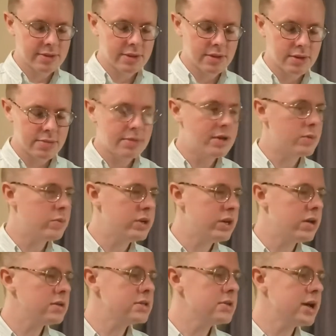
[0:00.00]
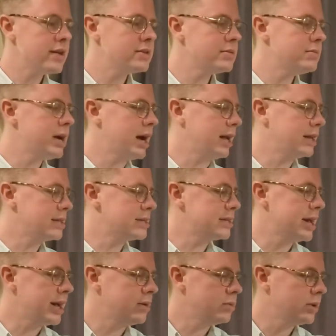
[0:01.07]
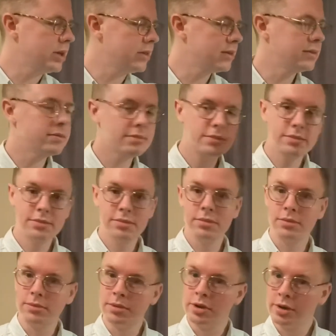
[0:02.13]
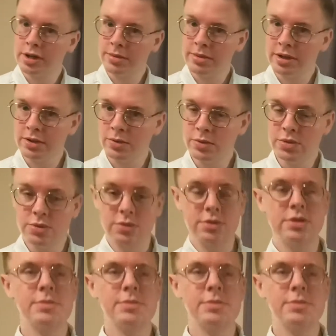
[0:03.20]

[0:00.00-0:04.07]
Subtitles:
But we also have to balance that with learning by the rules.